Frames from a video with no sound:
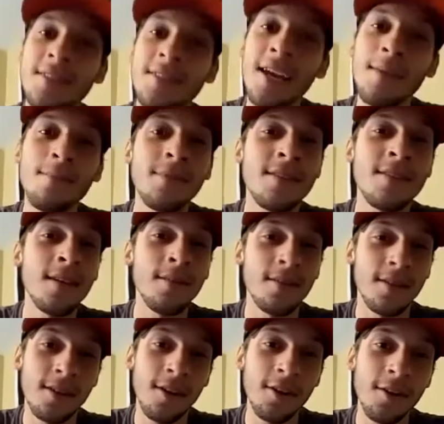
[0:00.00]
same team.
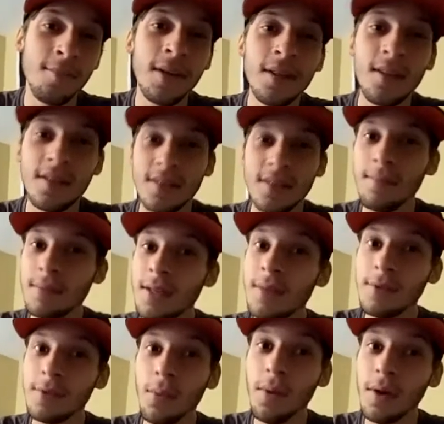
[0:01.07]
It's hard to beat the same
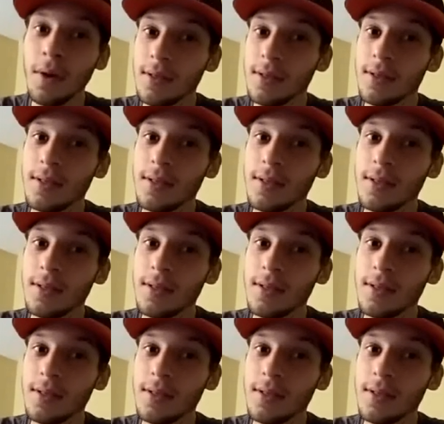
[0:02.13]
team twice.